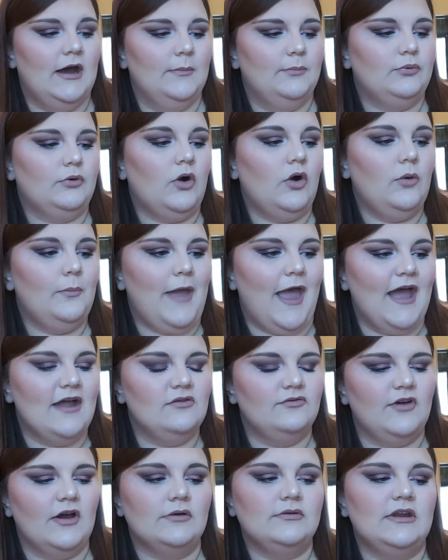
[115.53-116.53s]
Pro
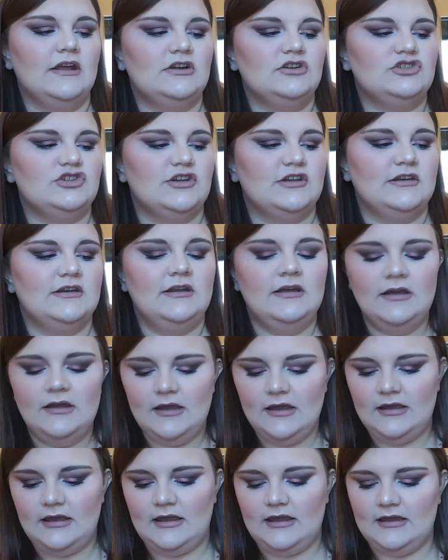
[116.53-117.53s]
Matte Foundation
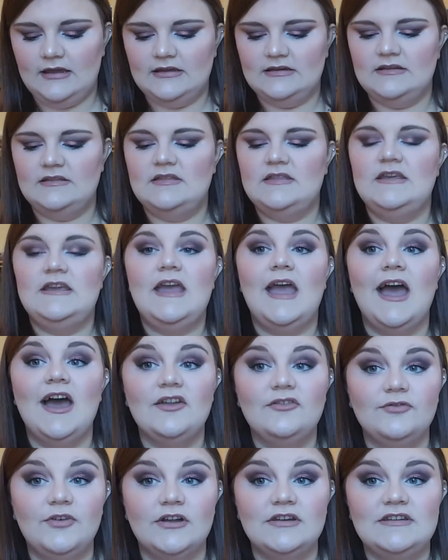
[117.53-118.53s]
and the
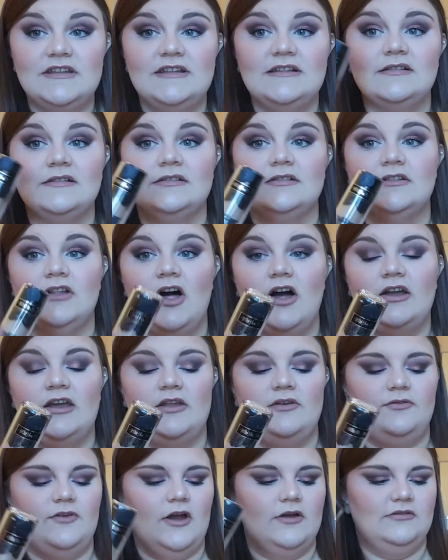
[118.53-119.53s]
Kat Von D
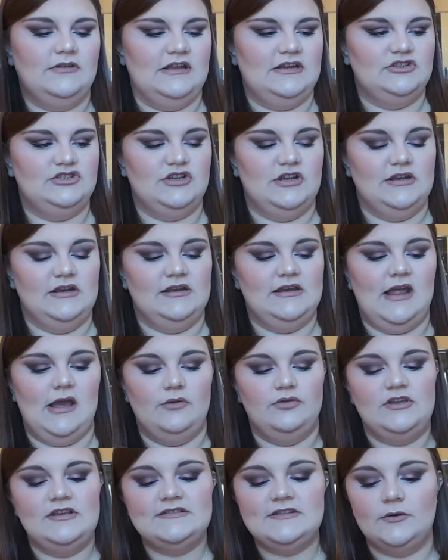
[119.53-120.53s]
Lock-It Foundation. Now
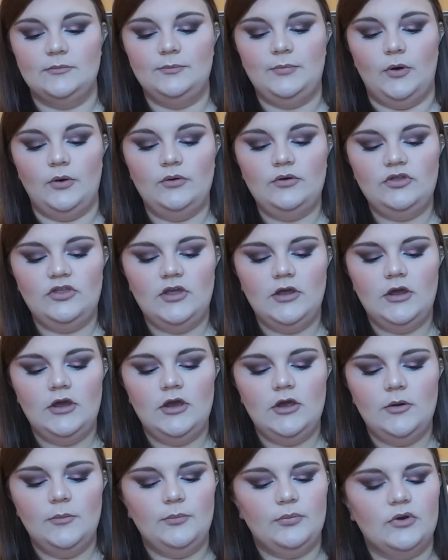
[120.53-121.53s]
these are both
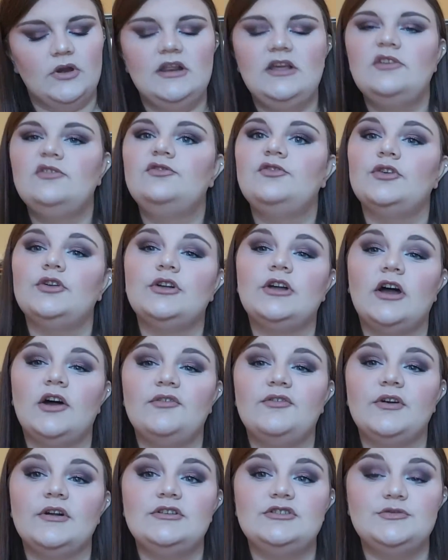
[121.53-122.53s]
pretty full
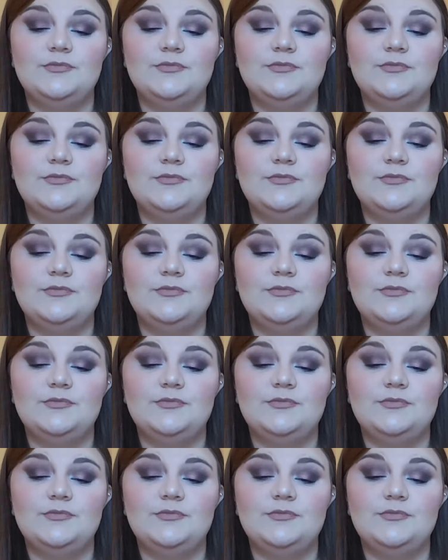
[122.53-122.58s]
coverage